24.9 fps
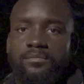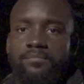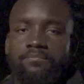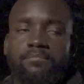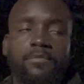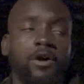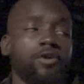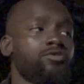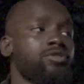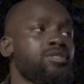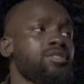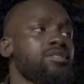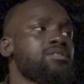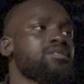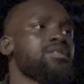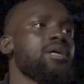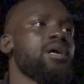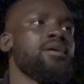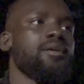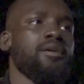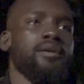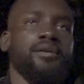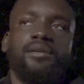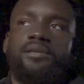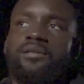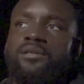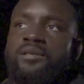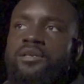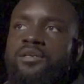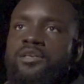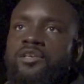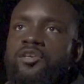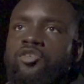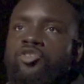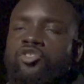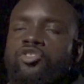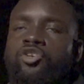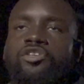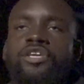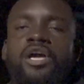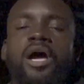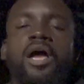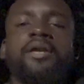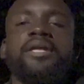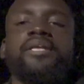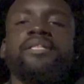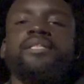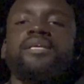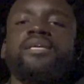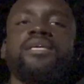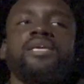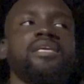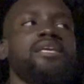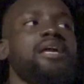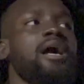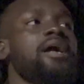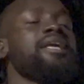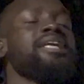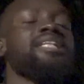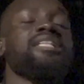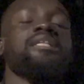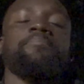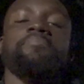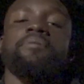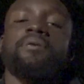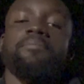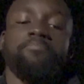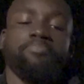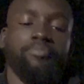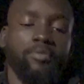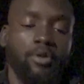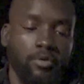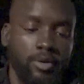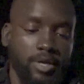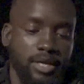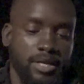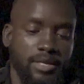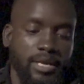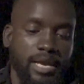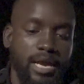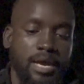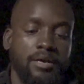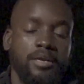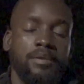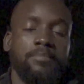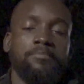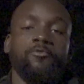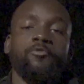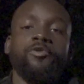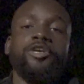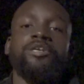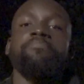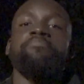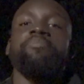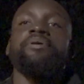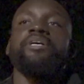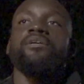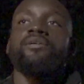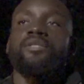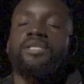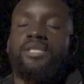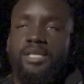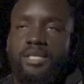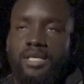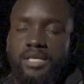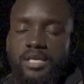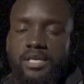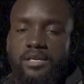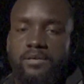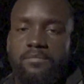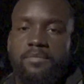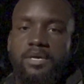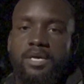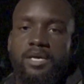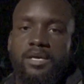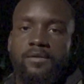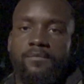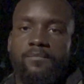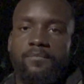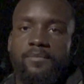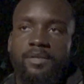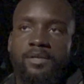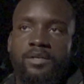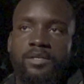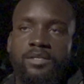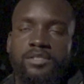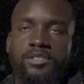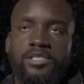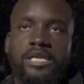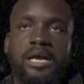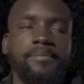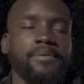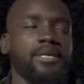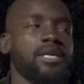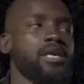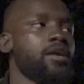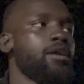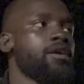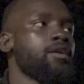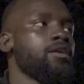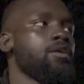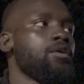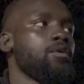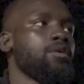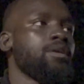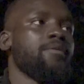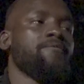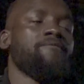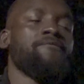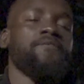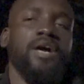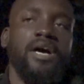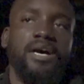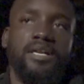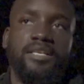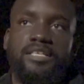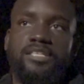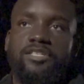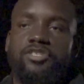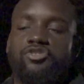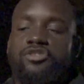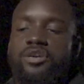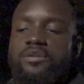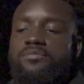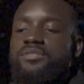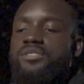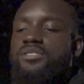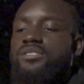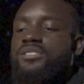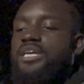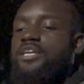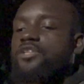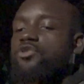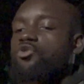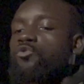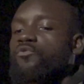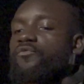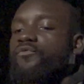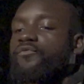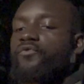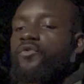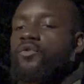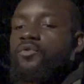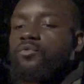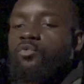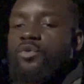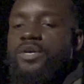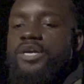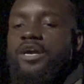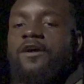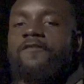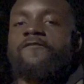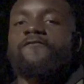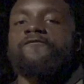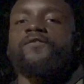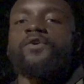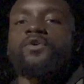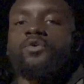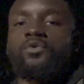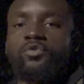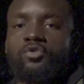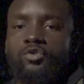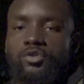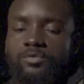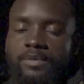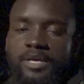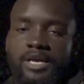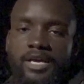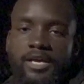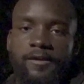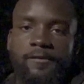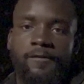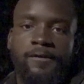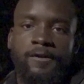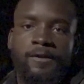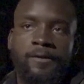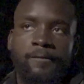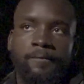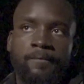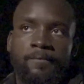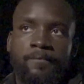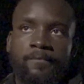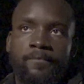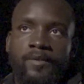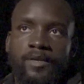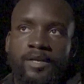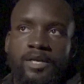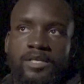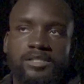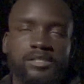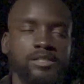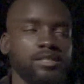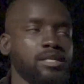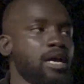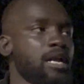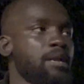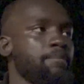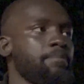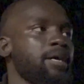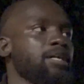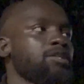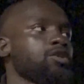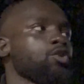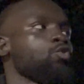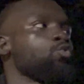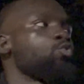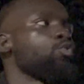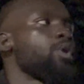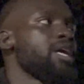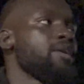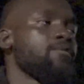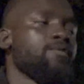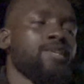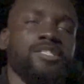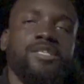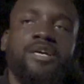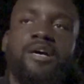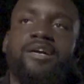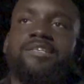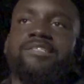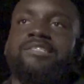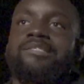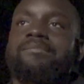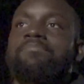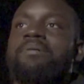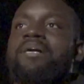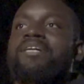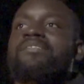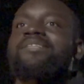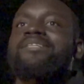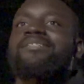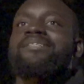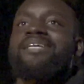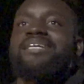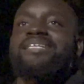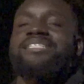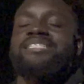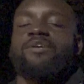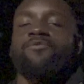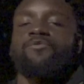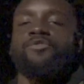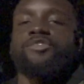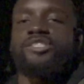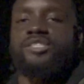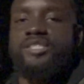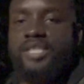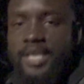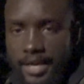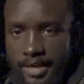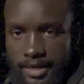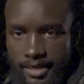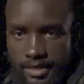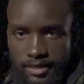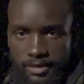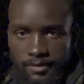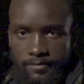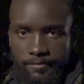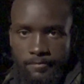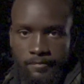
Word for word: Moses stuttered. So y'all need to get y'all need to be broken down and rebuild it again, man. Stop carrying on in folly. The scriptures say through fool we are fools, man. Cause it's not about the way we talk, it's about the things that we're saying.